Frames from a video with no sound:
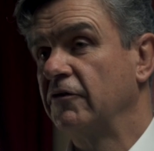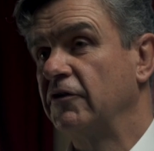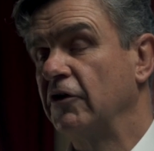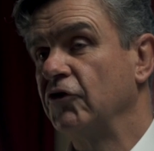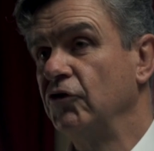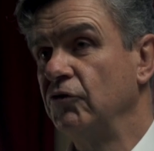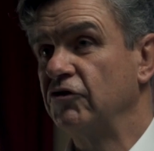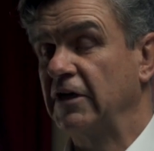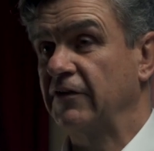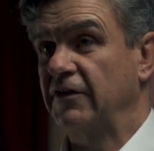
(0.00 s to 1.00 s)
They're
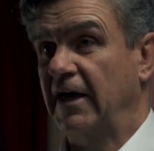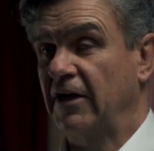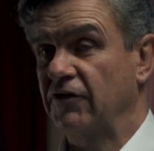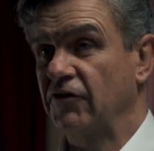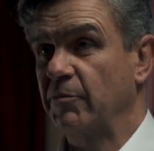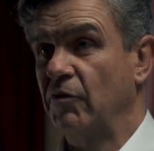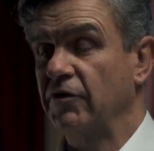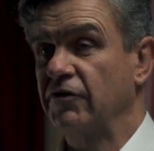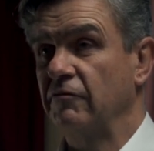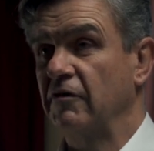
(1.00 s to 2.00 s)
usually at the access
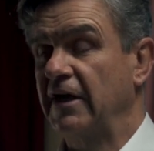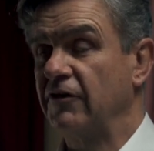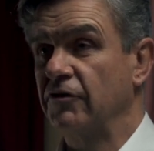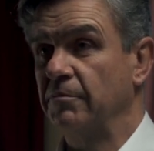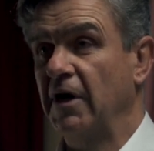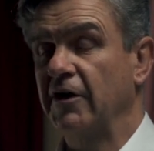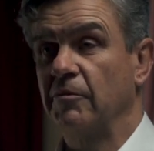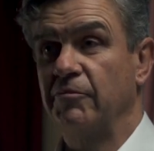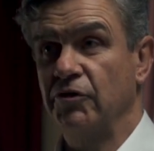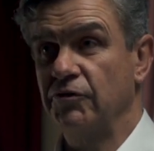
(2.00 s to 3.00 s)
point and relate to
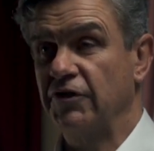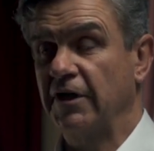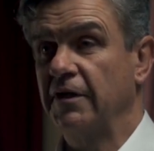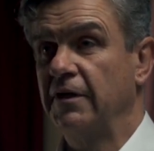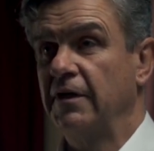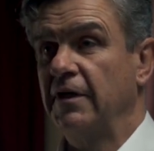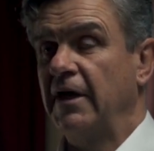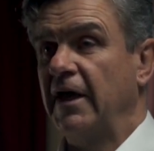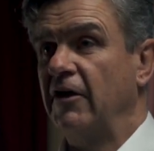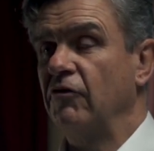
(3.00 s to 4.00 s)
minor bruising.
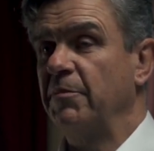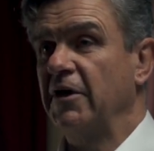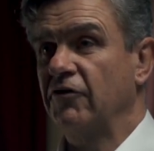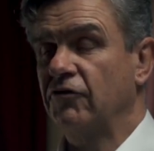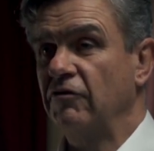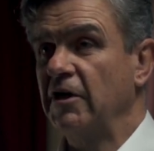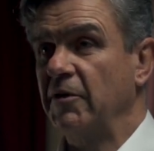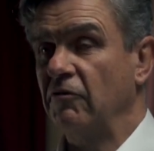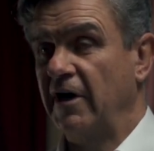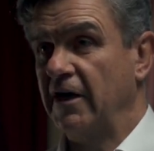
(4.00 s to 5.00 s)
It would be
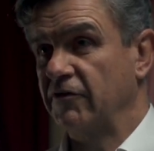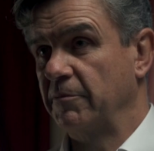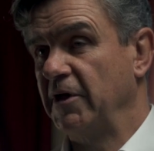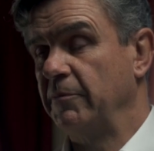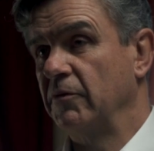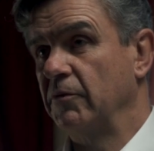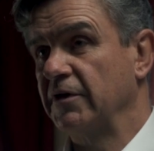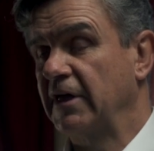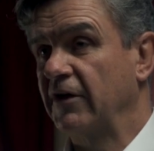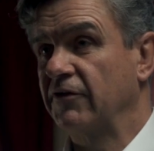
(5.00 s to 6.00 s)
extremely rare that people
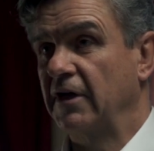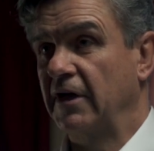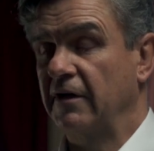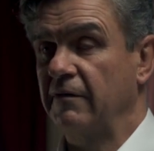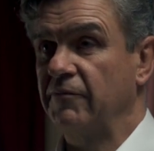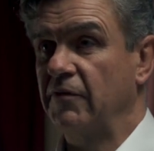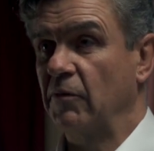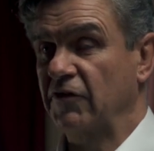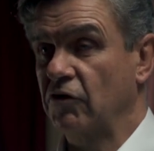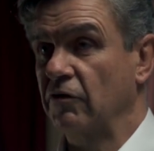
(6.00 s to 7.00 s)
would get
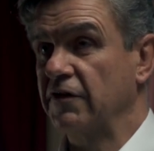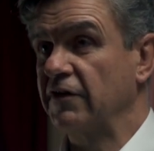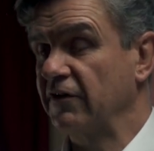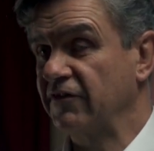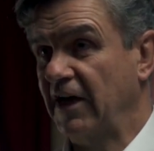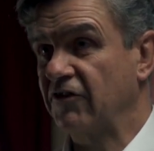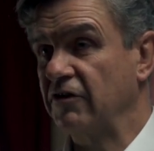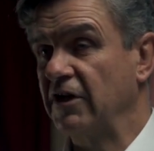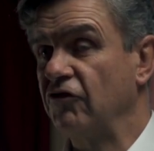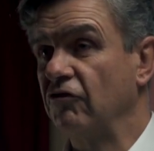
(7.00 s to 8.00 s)
what's called a
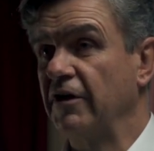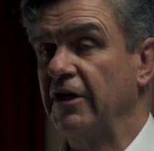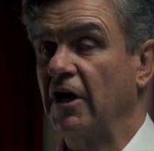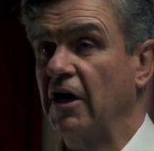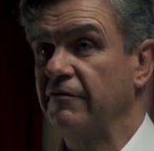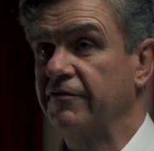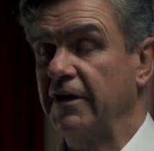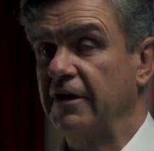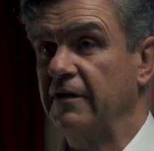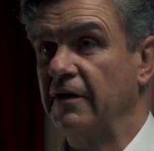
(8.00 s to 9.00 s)
dissection injury of
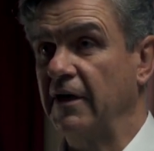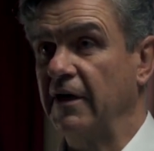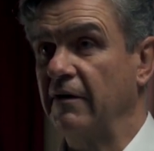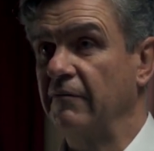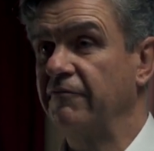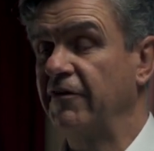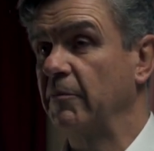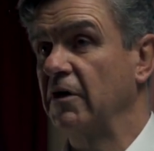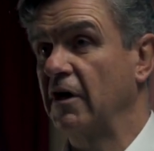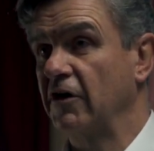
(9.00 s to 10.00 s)
the
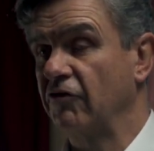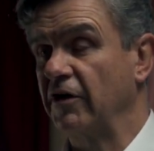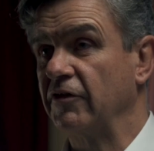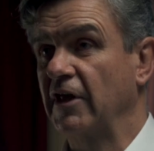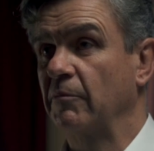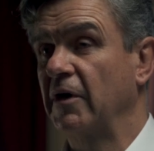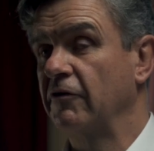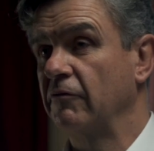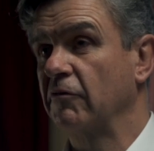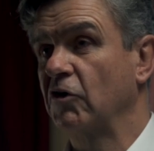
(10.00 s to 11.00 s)
femoral artery that
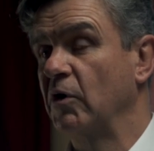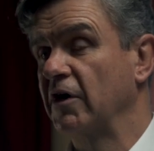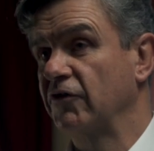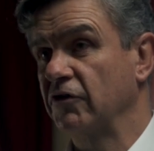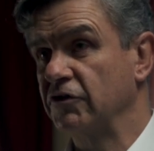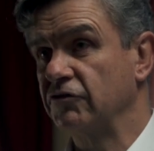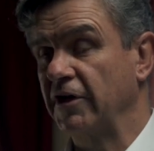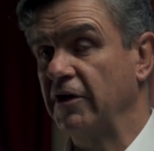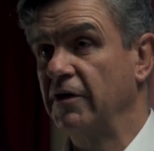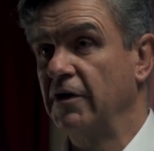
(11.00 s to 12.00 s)
might require
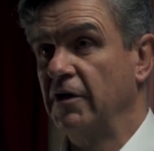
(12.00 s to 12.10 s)
surgery.